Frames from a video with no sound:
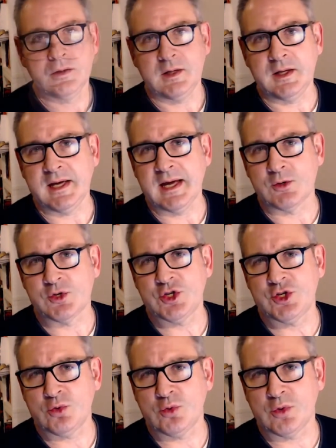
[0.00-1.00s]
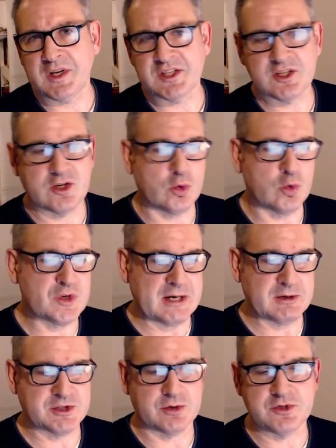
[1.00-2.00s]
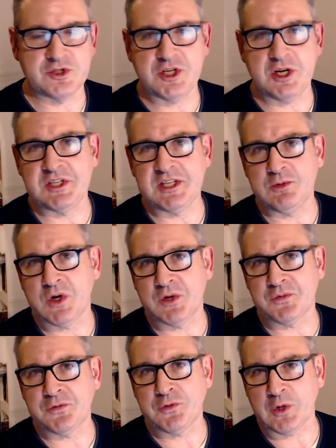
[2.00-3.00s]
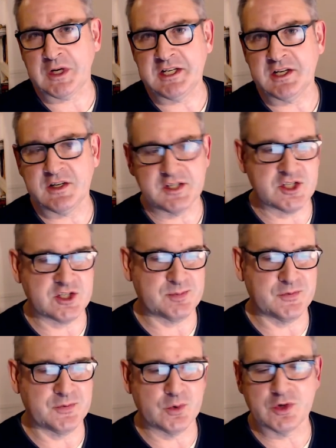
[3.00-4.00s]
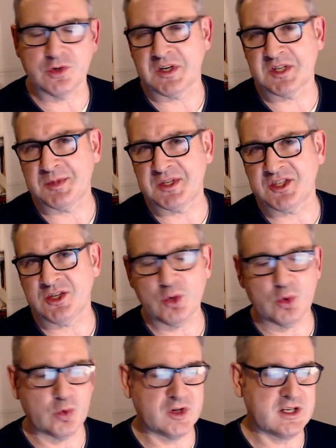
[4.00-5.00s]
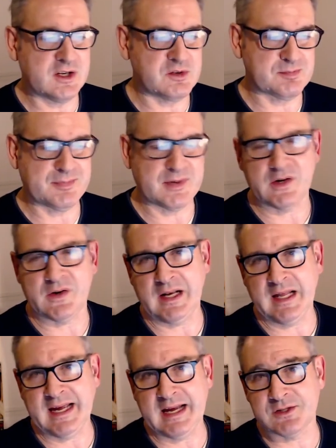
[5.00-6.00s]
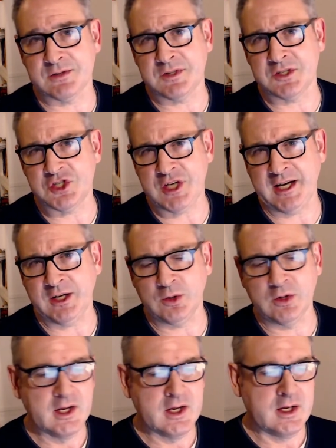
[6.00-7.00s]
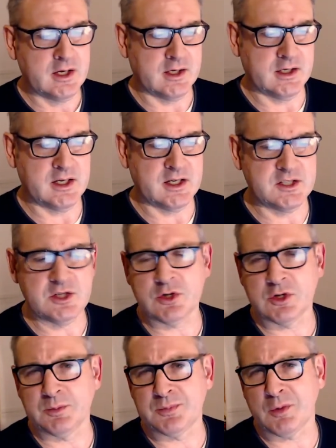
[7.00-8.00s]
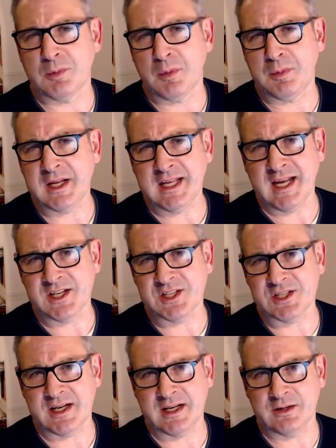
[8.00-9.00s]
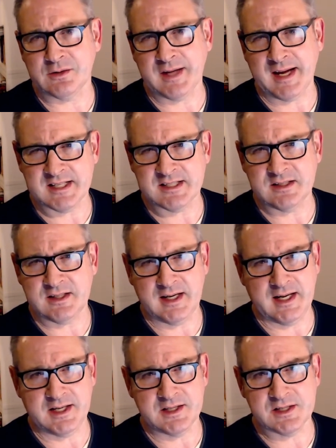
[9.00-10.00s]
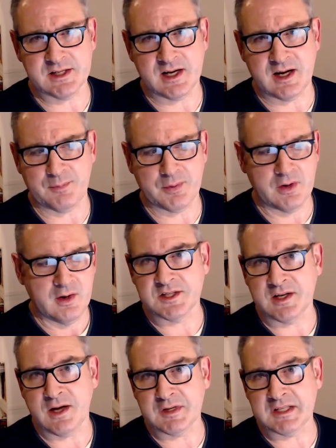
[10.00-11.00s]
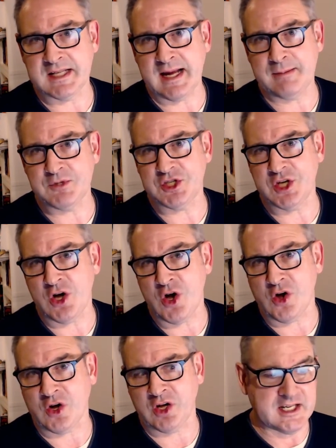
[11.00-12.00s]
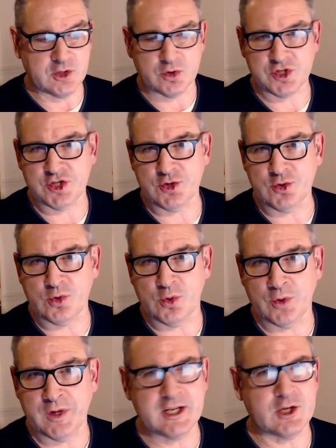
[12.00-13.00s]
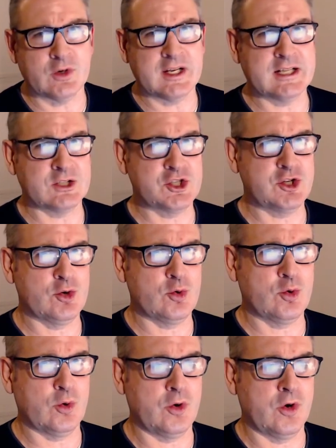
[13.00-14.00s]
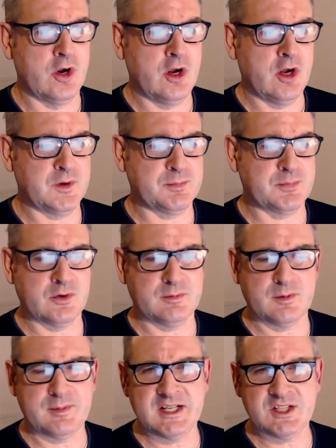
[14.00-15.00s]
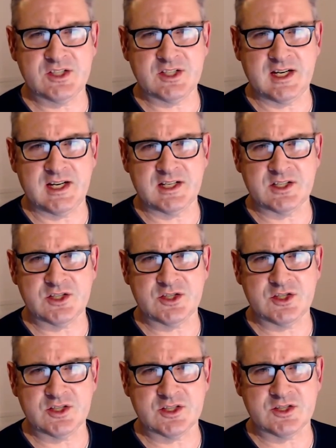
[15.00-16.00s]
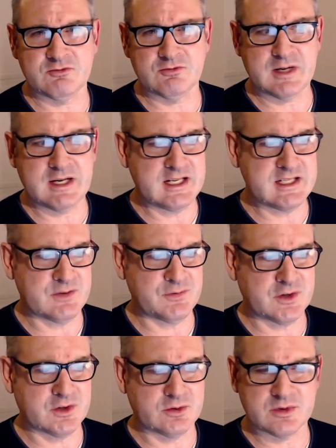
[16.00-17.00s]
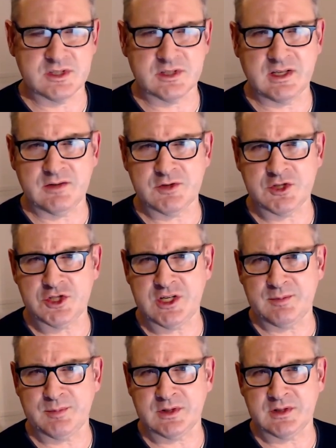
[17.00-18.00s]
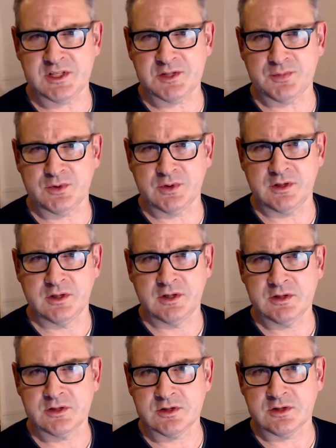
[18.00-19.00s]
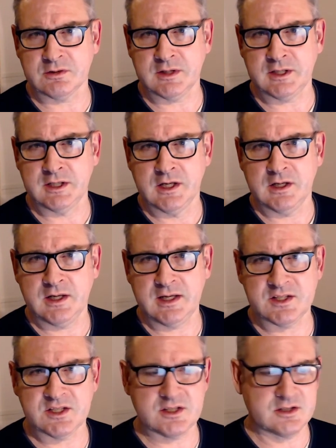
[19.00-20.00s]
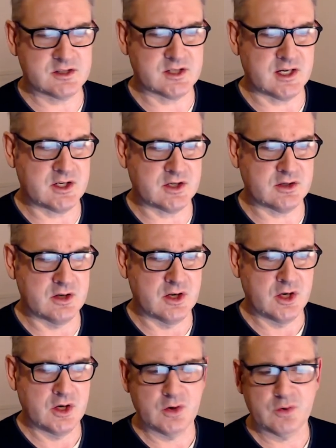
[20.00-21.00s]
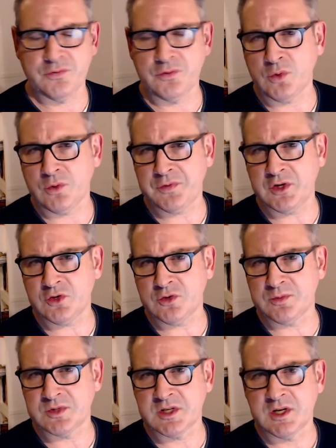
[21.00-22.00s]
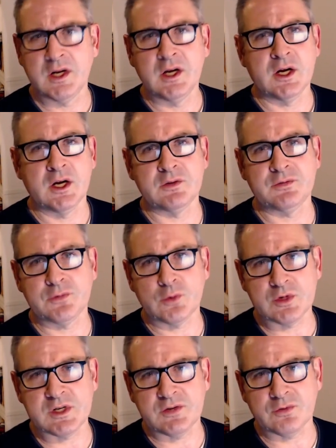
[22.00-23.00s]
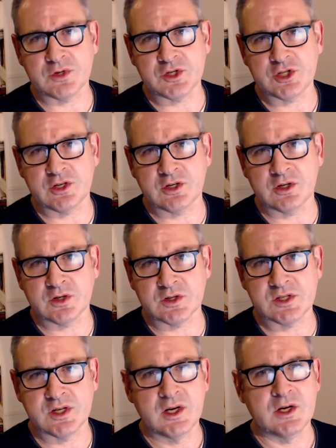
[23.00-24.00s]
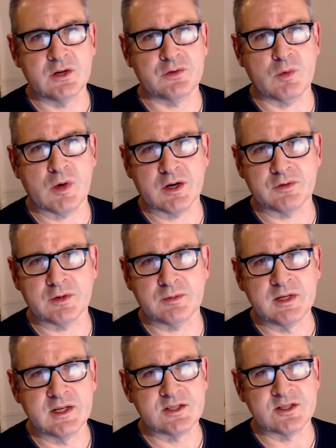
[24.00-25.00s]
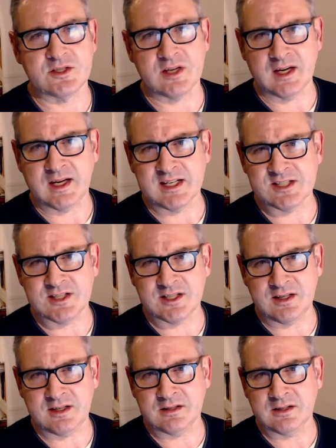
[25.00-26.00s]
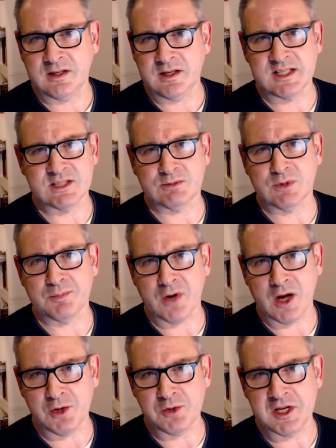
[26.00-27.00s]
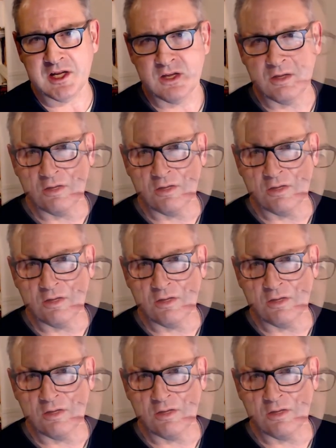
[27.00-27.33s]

Anyhow, Sean is called out on duty one foggy night just before Christmas to haul a loose piling out of the channel, and you can probably guess how that ends up. It's another damn shark, and it got Sean. It got little Sean. The problem is, it's just really difficult to give a shit by this point. Sorry, it's taken 4 films and 4 different sharks for one of them to sink its teeth into a Brody.